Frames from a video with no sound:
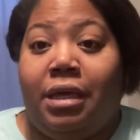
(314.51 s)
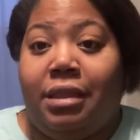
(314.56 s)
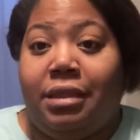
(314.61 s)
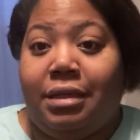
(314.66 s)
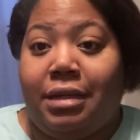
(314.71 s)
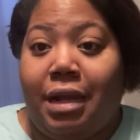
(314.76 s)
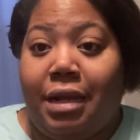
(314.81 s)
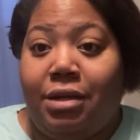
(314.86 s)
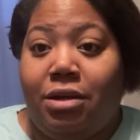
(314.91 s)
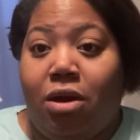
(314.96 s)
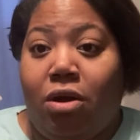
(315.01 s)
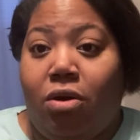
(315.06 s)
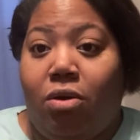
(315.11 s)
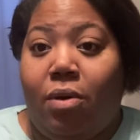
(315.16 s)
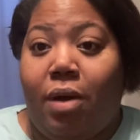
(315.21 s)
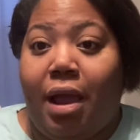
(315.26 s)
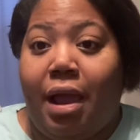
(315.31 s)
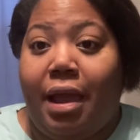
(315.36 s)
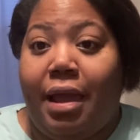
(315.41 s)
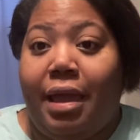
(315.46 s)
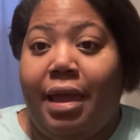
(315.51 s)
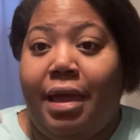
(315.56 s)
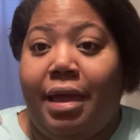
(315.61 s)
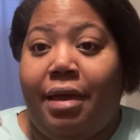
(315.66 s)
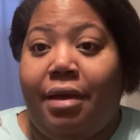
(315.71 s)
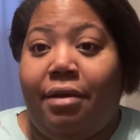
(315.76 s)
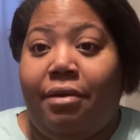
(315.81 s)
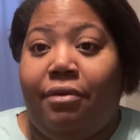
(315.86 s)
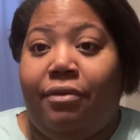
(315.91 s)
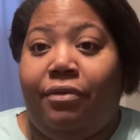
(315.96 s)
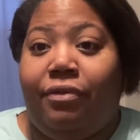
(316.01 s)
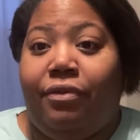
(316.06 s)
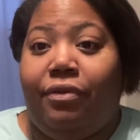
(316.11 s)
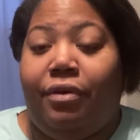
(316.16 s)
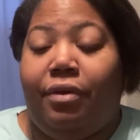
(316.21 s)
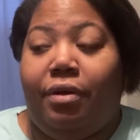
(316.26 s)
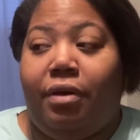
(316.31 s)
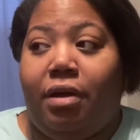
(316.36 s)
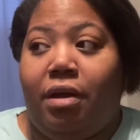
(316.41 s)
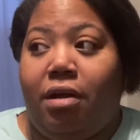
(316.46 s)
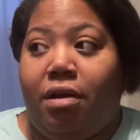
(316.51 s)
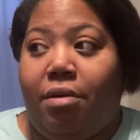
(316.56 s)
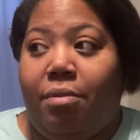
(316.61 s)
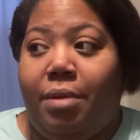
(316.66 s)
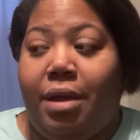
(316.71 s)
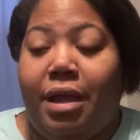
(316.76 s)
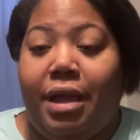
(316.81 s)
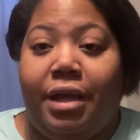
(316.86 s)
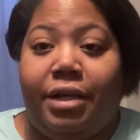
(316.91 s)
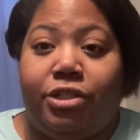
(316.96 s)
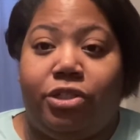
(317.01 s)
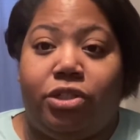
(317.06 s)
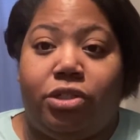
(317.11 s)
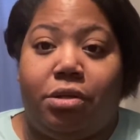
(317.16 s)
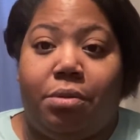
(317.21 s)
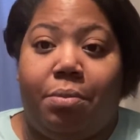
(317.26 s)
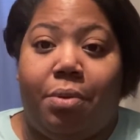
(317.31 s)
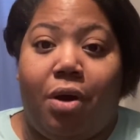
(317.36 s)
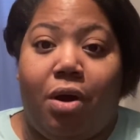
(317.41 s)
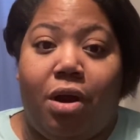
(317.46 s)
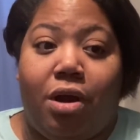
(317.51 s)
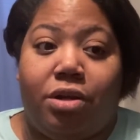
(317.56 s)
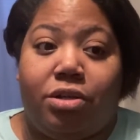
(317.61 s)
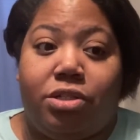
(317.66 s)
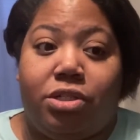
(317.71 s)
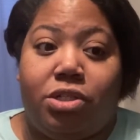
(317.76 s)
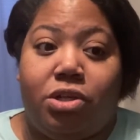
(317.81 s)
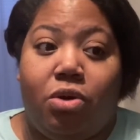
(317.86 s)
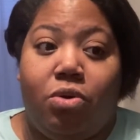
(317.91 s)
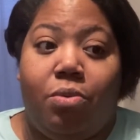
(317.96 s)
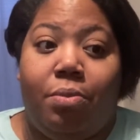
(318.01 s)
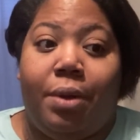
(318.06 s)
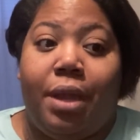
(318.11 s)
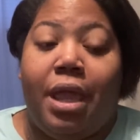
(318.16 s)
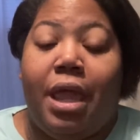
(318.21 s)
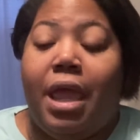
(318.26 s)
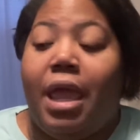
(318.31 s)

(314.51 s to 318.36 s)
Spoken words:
then I know I have an extra bar of soap.